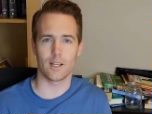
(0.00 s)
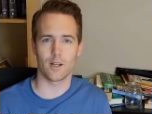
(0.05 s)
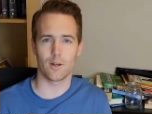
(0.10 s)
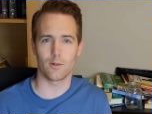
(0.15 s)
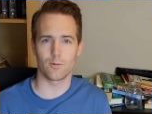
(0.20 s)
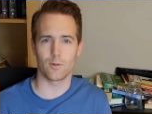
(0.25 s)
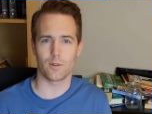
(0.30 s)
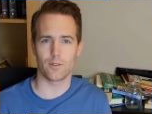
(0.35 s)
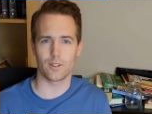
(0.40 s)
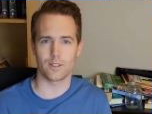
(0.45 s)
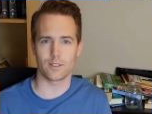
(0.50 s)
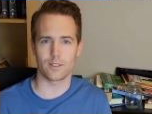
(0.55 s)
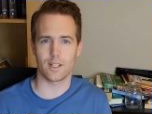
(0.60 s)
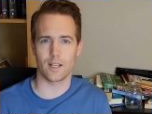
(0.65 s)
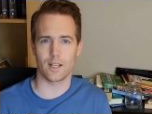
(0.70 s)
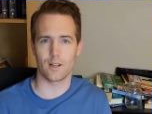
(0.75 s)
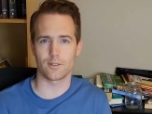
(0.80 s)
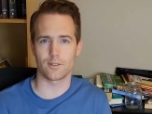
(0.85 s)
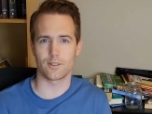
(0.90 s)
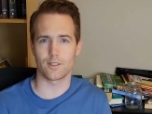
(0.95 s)
out what the
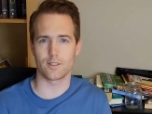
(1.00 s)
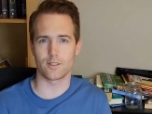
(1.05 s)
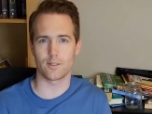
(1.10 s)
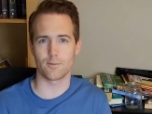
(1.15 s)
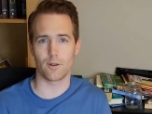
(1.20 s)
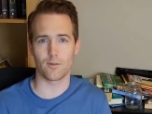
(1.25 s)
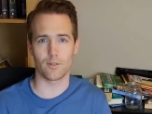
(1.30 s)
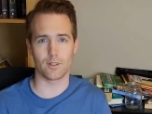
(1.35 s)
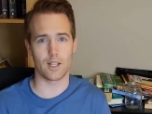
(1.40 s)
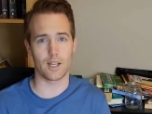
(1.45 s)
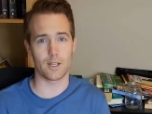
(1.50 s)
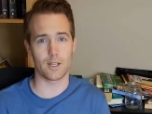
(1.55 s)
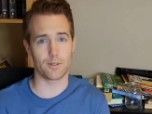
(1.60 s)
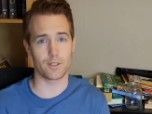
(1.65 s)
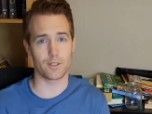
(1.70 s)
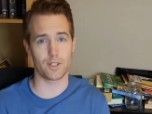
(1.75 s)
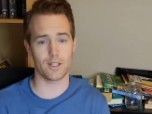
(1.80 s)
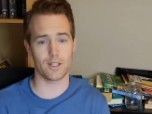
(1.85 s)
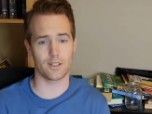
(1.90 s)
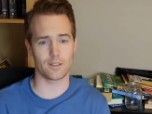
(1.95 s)
sound system of a
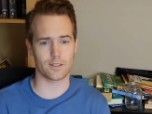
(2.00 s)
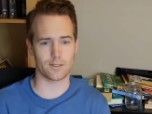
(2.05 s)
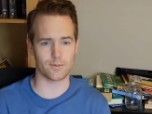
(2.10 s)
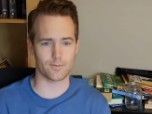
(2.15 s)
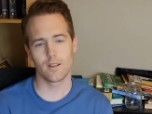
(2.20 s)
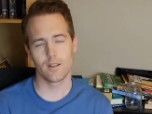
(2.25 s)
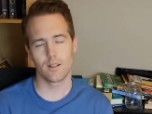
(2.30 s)
language is.